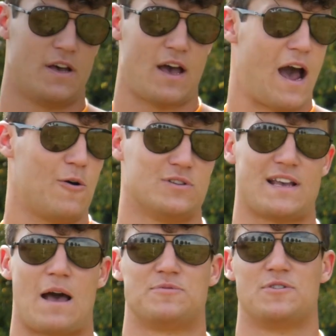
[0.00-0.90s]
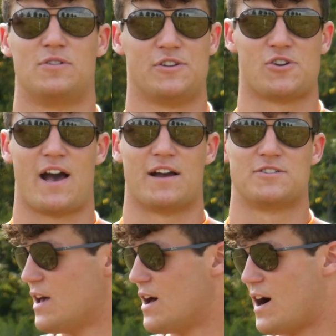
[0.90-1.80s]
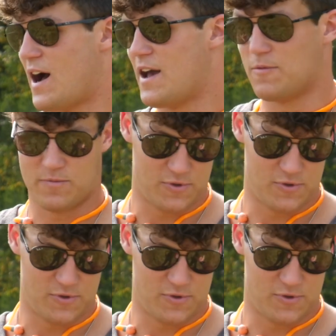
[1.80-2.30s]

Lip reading: I was absolutely trash. I